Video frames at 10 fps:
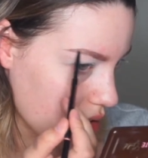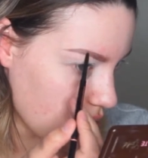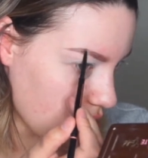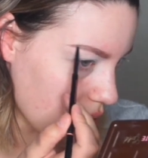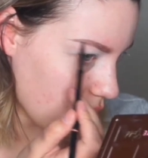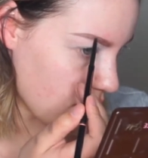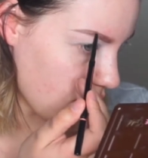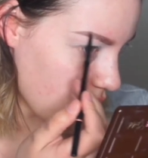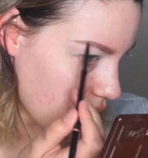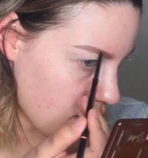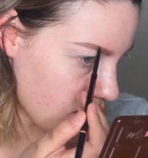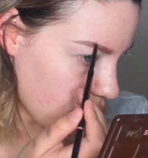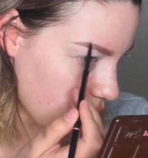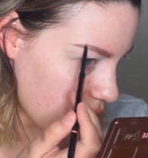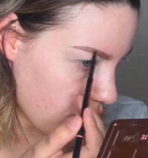go
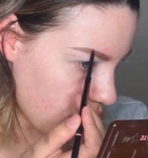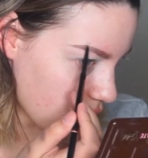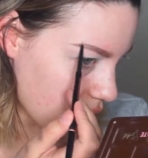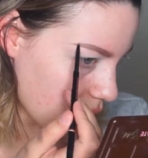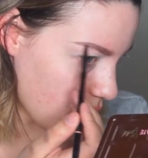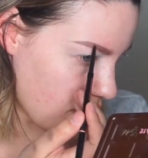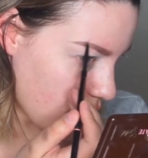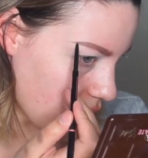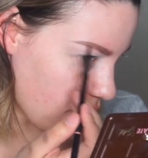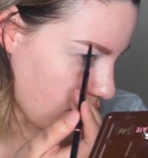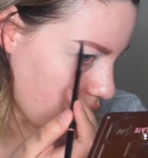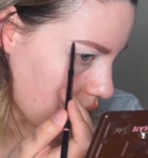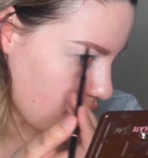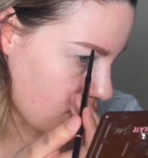and fix whatever